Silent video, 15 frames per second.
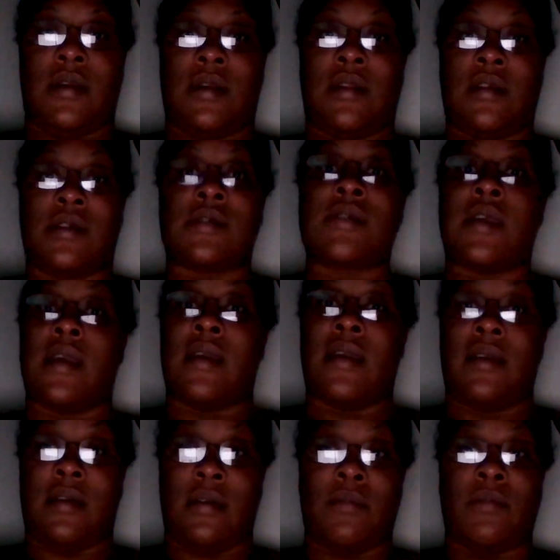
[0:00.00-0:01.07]
it looks
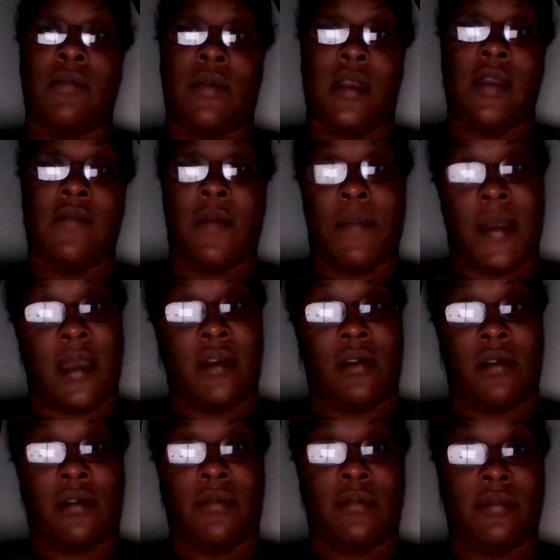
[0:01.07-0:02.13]
even
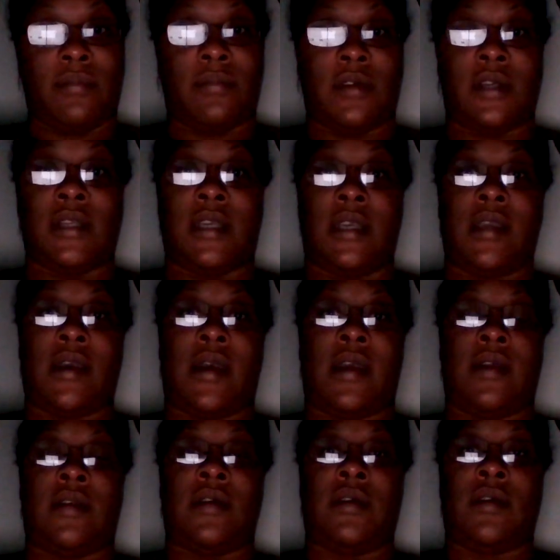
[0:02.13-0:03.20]
better, really,
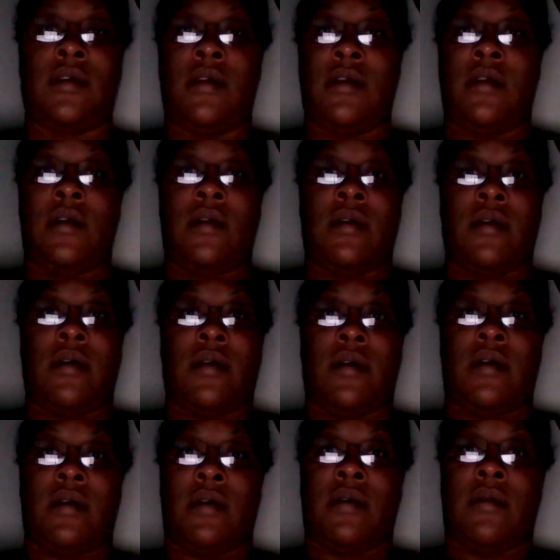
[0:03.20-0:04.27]
kinda.
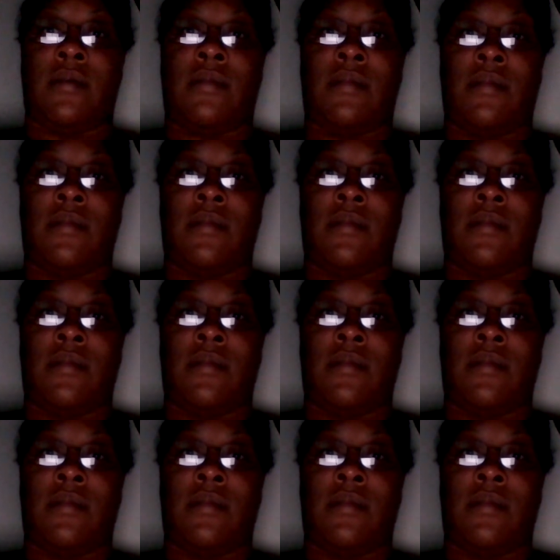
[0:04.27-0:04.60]
Um,